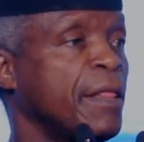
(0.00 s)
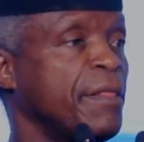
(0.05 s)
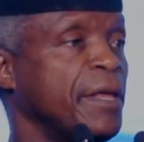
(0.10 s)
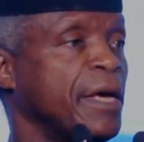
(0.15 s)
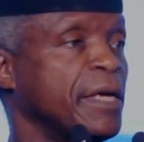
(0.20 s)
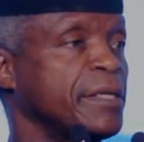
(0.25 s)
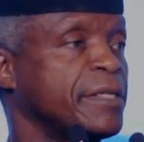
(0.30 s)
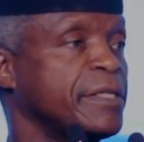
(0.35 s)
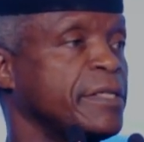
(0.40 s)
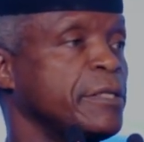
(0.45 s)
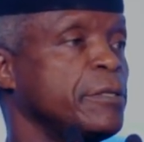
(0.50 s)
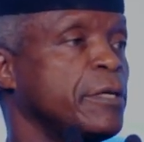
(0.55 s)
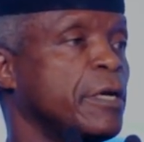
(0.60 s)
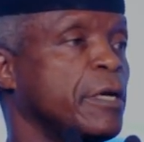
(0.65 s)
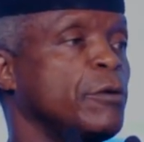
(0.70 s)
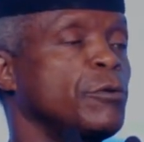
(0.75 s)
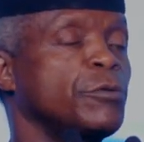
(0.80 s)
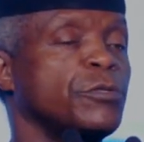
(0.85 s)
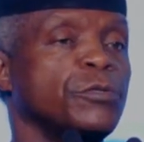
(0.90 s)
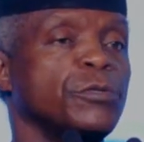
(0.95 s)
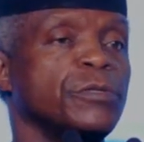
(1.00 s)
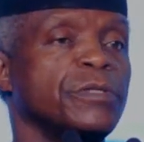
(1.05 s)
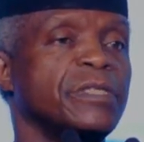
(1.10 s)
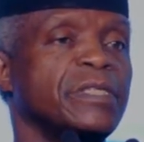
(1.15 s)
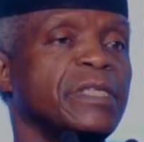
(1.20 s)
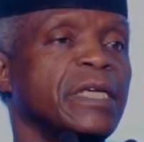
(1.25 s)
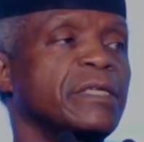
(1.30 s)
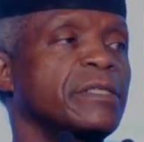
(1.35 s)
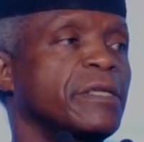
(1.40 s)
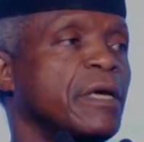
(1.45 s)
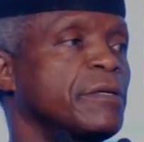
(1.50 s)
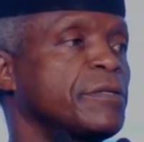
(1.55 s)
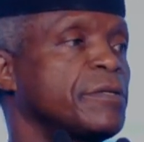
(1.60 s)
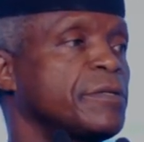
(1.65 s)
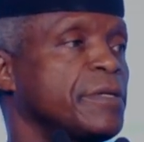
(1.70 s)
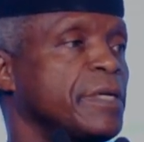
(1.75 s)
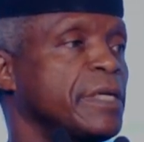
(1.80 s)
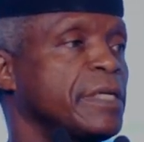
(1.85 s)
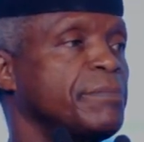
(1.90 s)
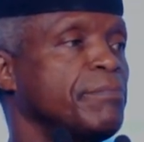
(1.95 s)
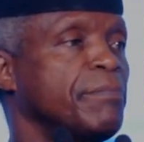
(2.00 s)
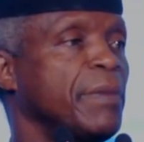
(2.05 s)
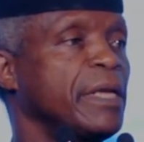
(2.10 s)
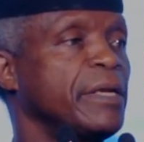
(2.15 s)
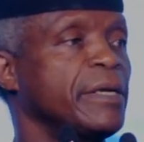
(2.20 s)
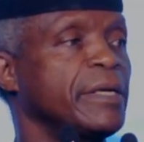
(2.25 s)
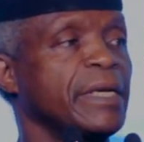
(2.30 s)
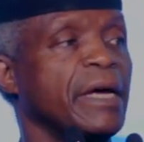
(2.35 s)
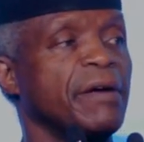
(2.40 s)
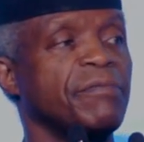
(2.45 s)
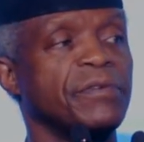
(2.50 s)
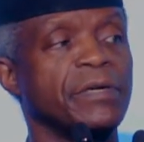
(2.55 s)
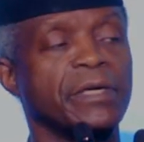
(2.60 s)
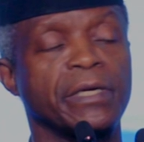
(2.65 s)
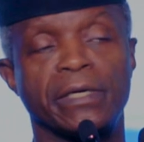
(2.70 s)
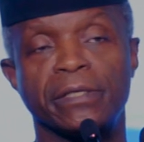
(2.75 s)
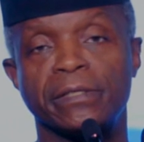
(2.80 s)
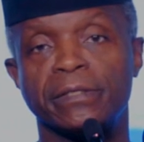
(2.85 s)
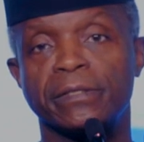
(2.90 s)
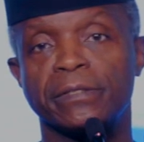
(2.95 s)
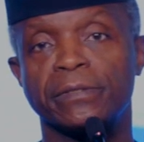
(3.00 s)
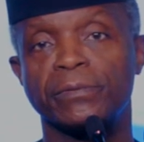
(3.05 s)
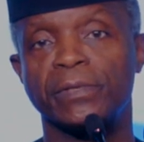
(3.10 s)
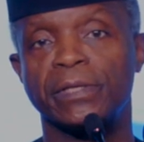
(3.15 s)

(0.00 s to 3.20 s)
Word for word: There are still close to 600 million Africans